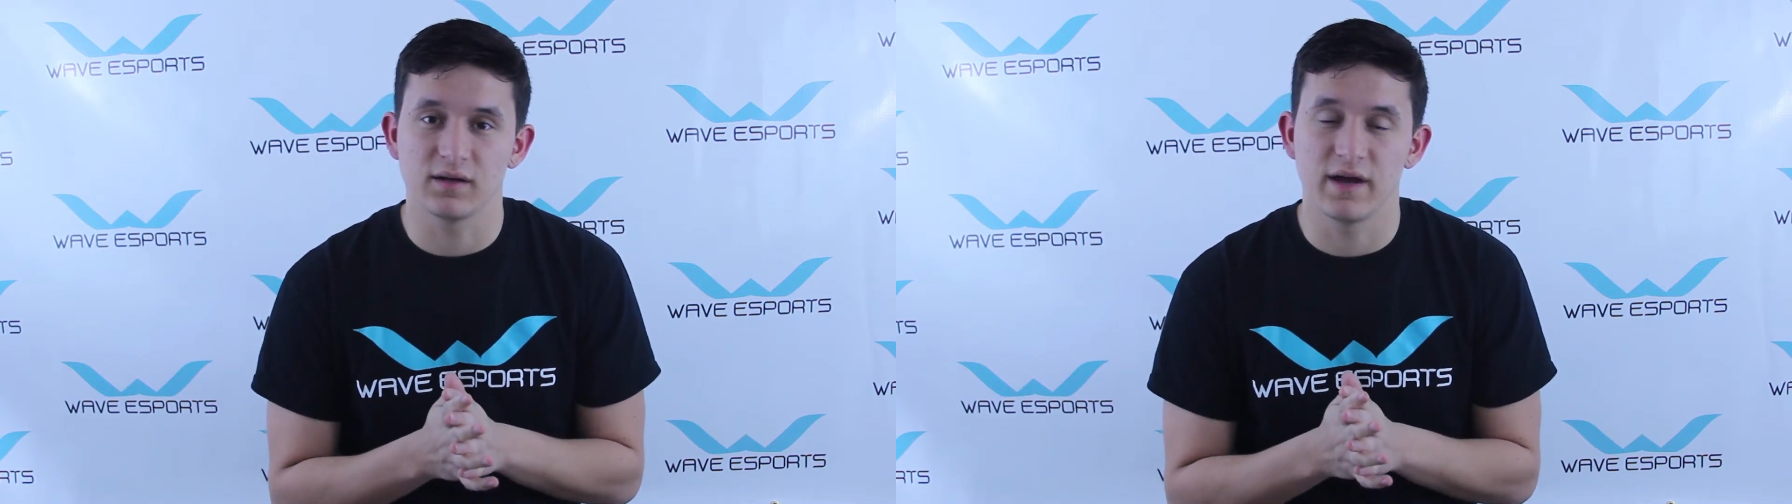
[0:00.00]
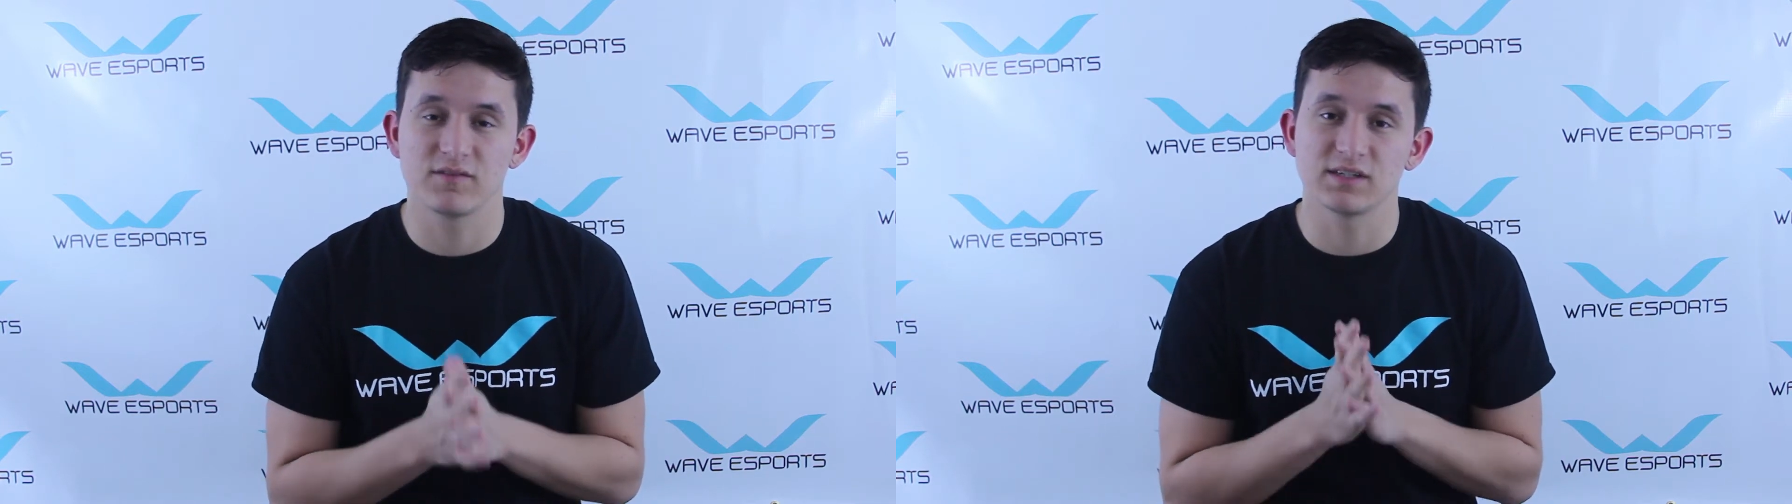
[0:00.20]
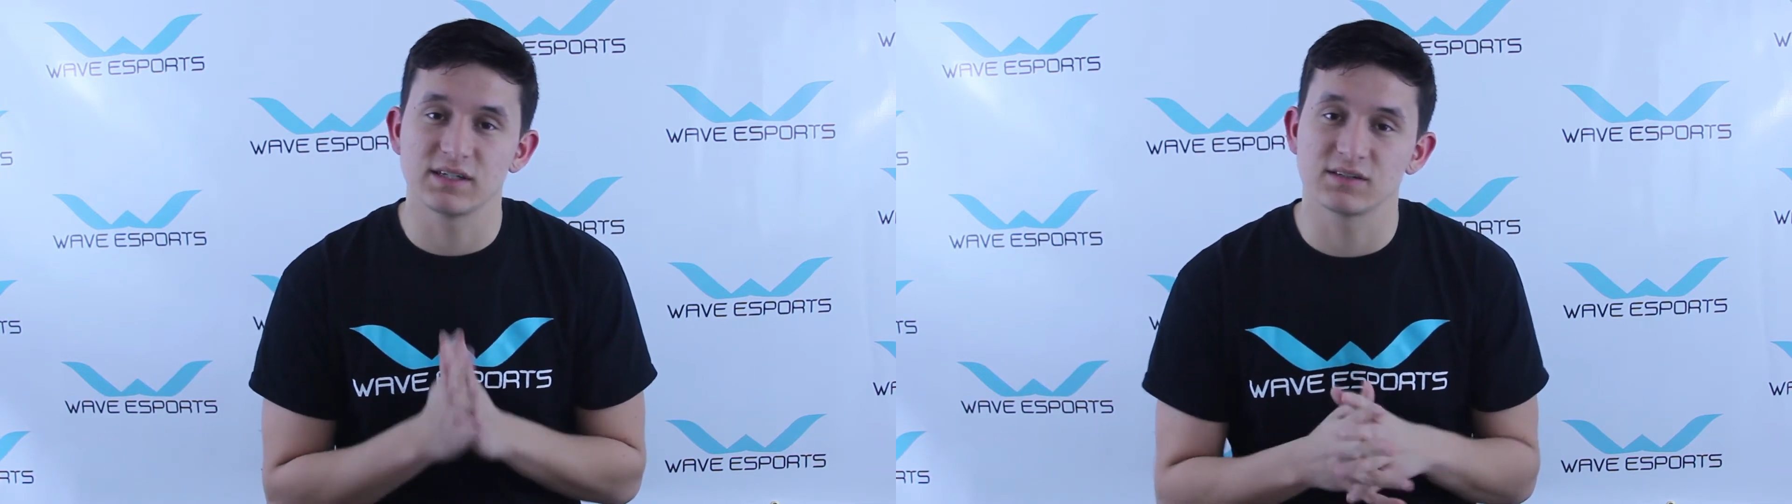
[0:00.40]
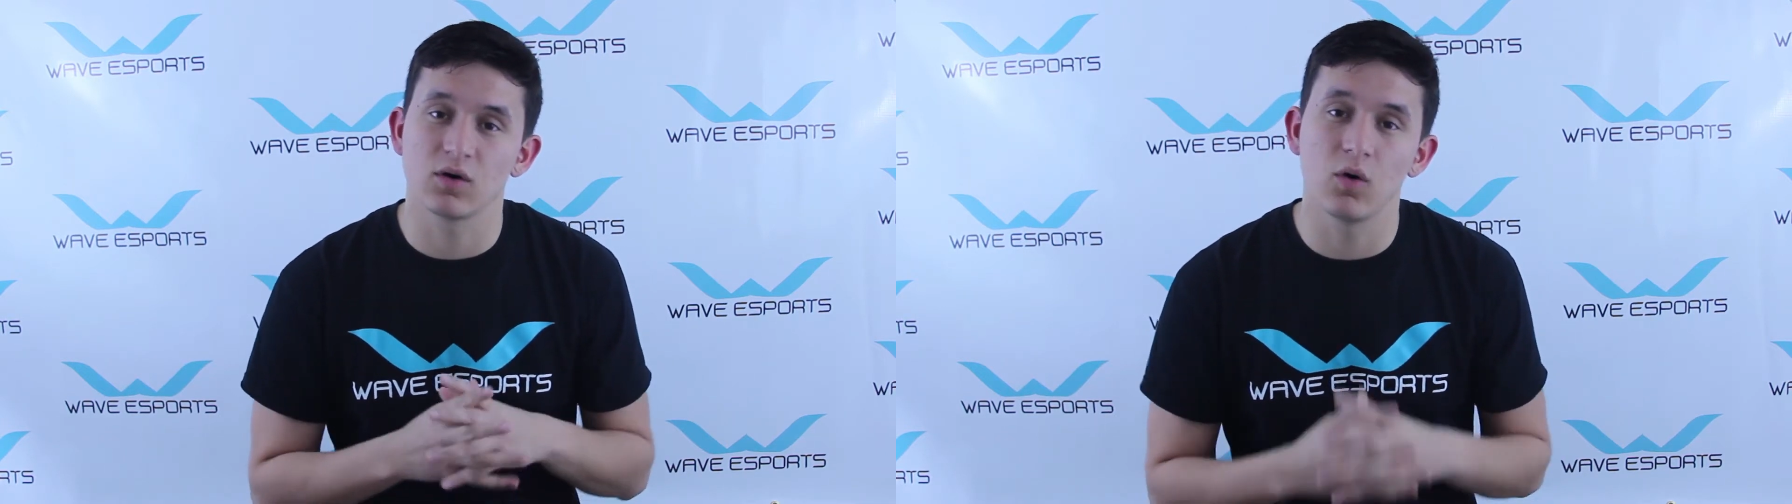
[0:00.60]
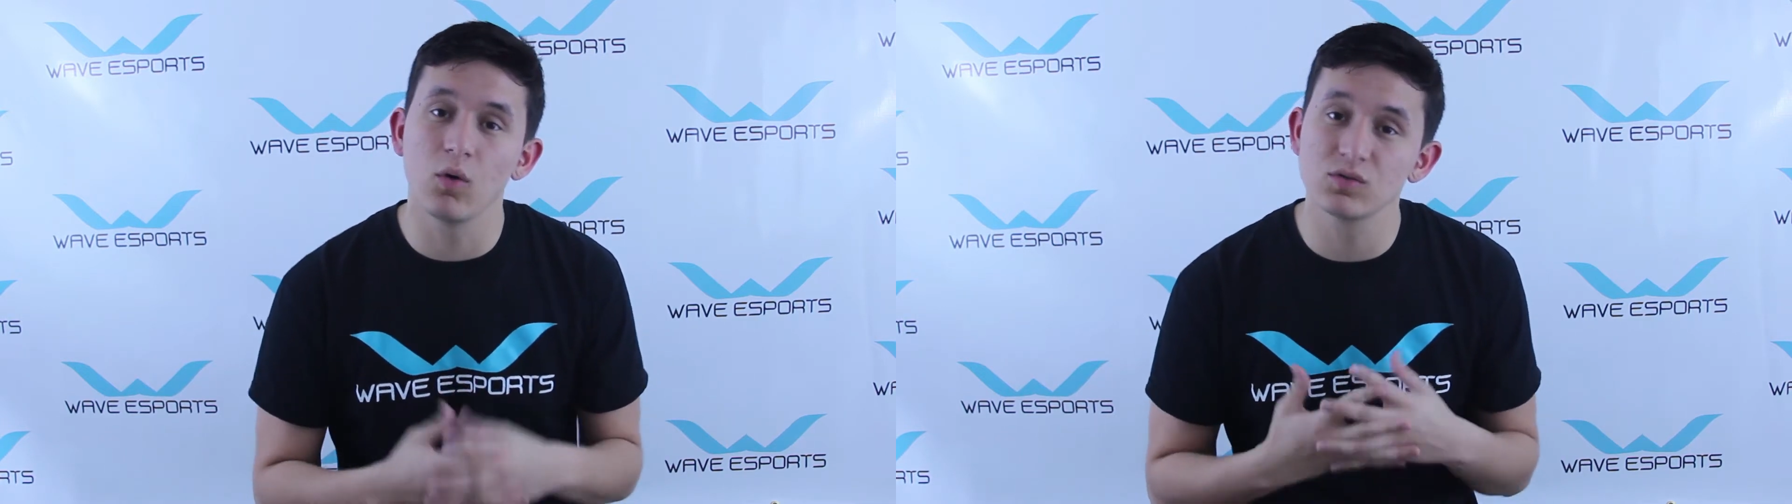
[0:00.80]
FGC as a
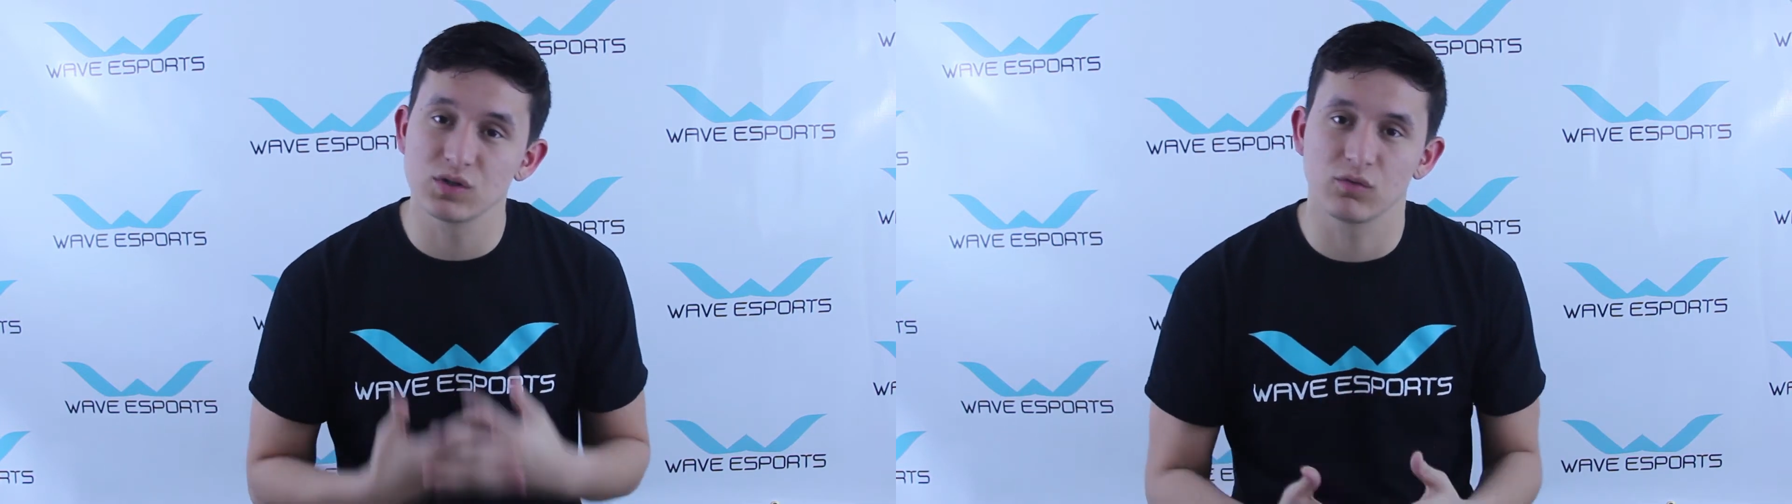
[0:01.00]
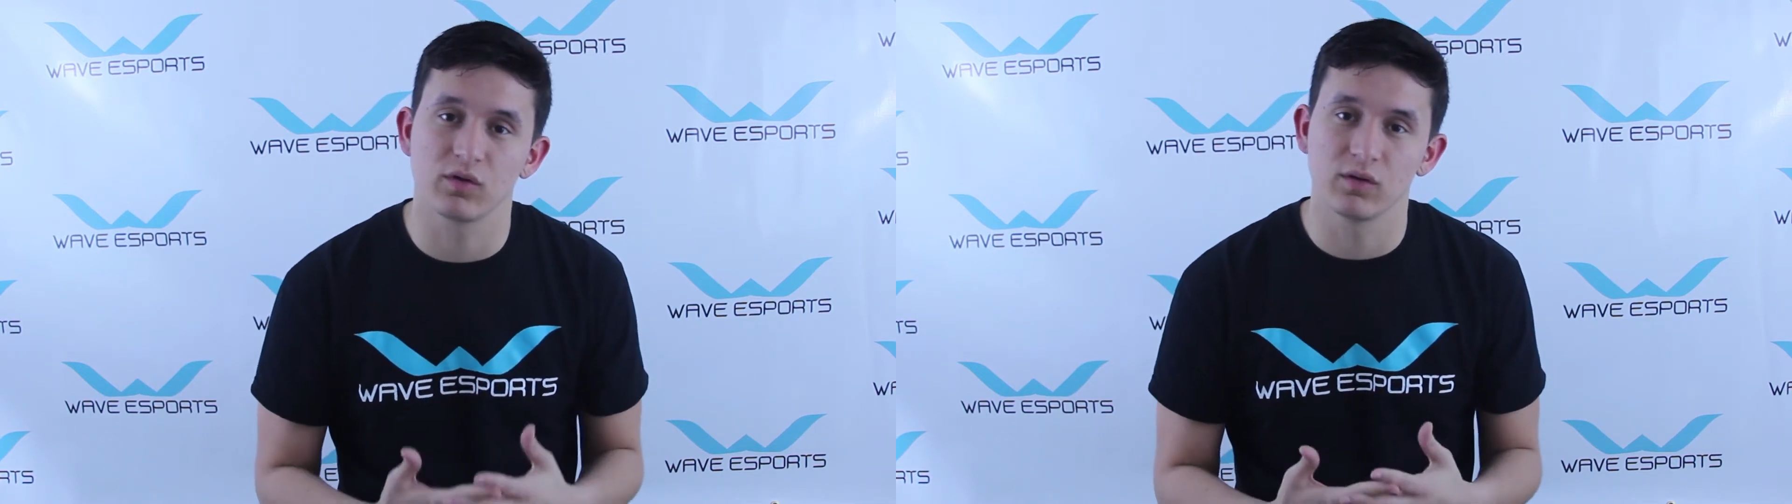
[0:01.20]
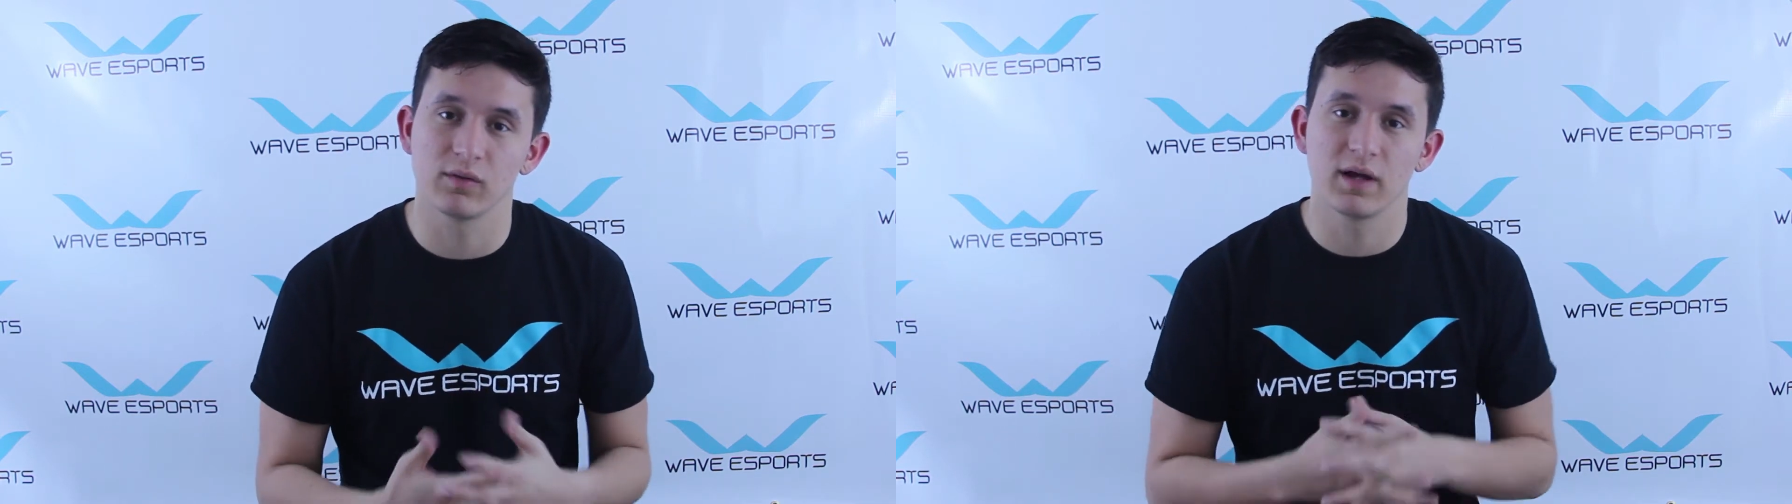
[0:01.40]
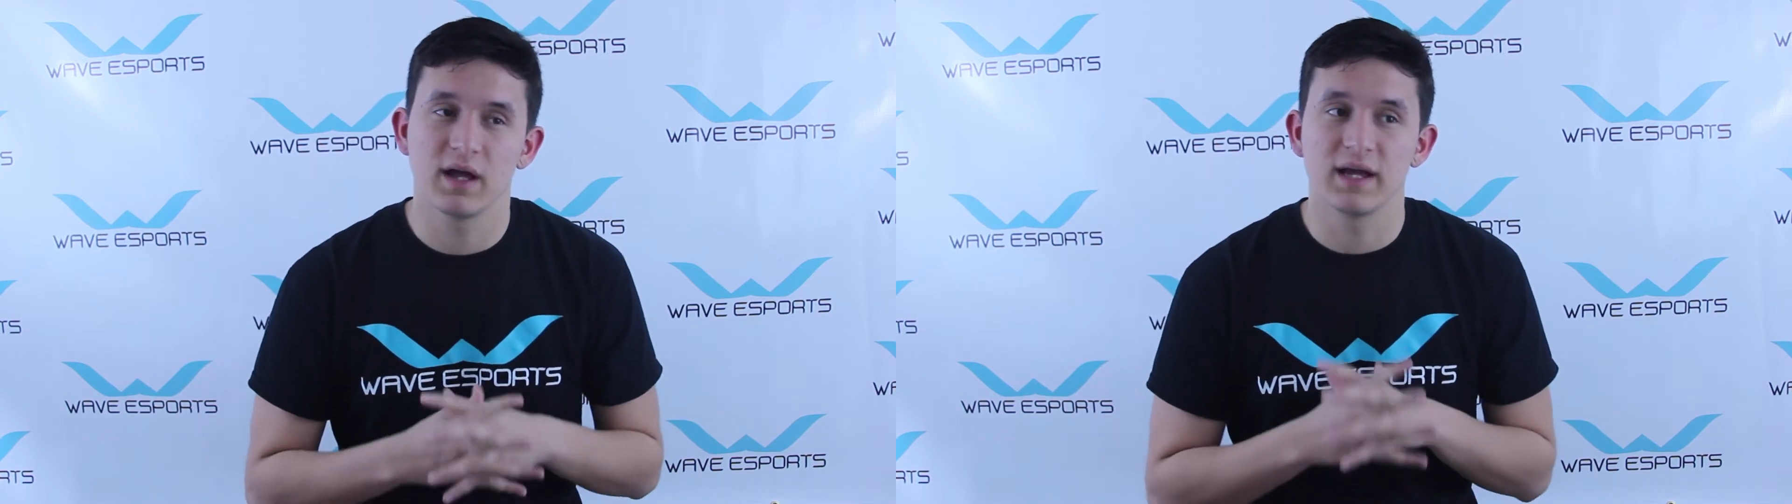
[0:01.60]
whole to grow,